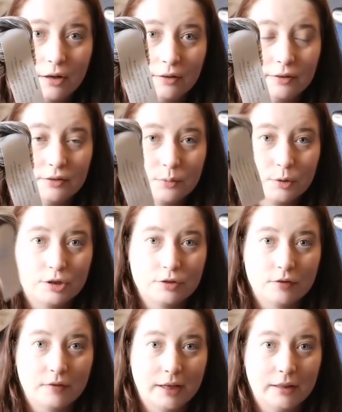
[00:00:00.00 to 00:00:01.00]
Yarns, which
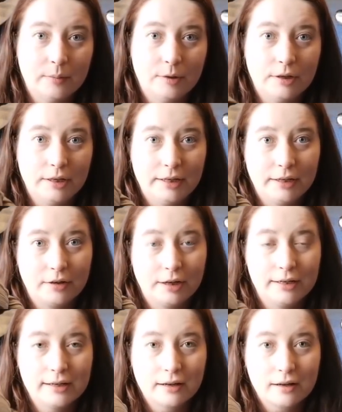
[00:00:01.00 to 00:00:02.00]
is available on
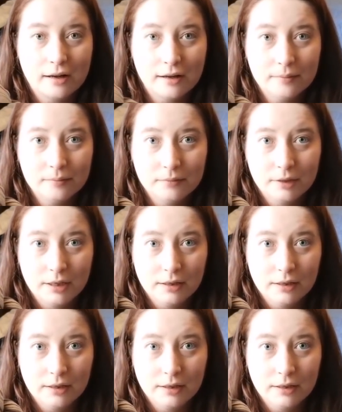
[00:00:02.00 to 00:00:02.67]
knitcrate.com.